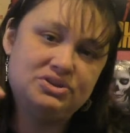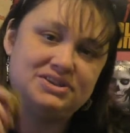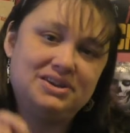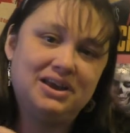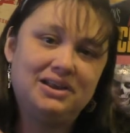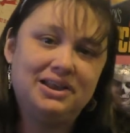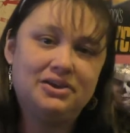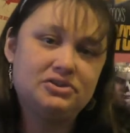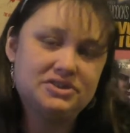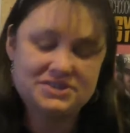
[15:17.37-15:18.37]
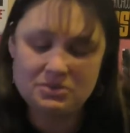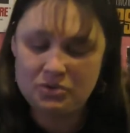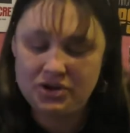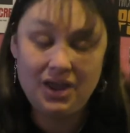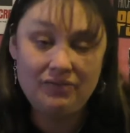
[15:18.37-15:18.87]
sending a letter to
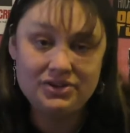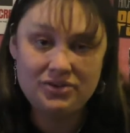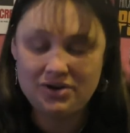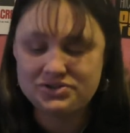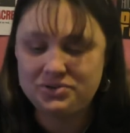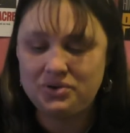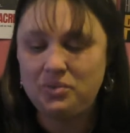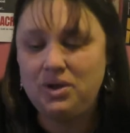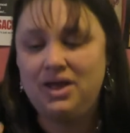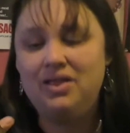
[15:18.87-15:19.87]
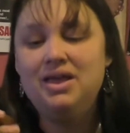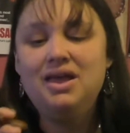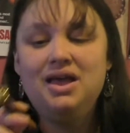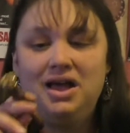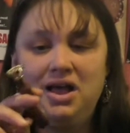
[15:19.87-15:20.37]
someone you haven't talked to in a while.
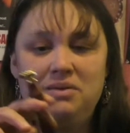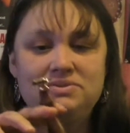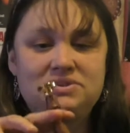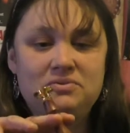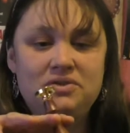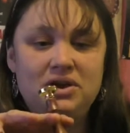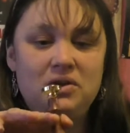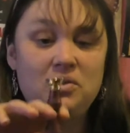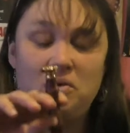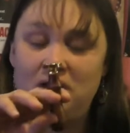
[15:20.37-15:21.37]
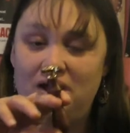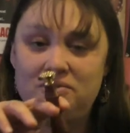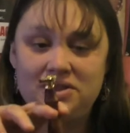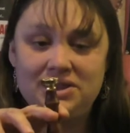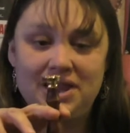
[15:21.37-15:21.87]
So very cool. I
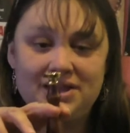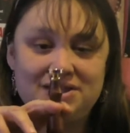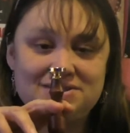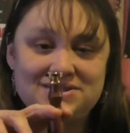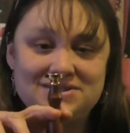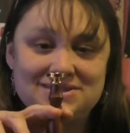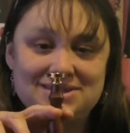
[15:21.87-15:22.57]
really like this. This is